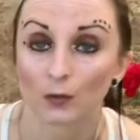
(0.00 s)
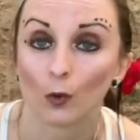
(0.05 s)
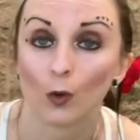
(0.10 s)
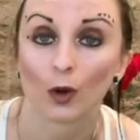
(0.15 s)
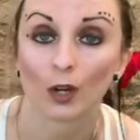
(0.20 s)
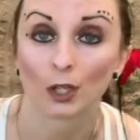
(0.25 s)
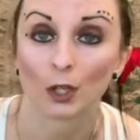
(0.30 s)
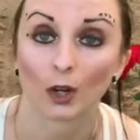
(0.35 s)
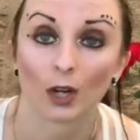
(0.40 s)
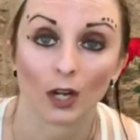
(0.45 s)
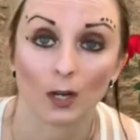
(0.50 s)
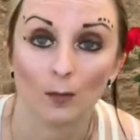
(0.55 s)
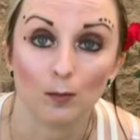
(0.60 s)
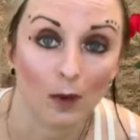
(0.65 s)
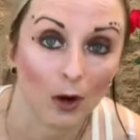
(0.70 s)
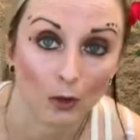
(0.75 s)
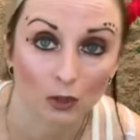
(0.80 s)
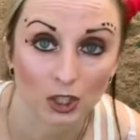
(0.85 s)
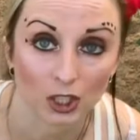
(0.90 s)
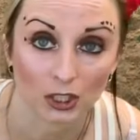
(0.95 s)
for your
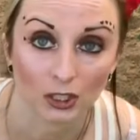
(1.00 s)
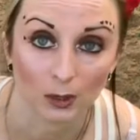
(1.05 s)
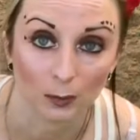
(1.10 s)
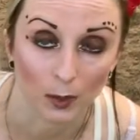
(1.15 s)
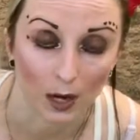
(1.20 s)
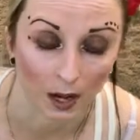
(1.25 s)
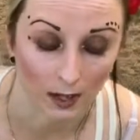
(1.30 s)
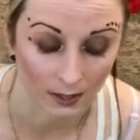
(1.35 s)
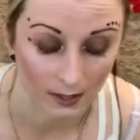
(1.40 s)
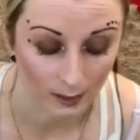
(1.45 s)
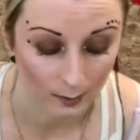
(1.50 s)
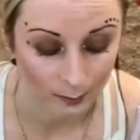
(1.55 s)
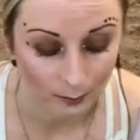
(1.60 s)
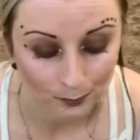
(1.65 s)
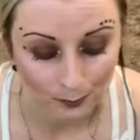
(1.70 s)
emotional body.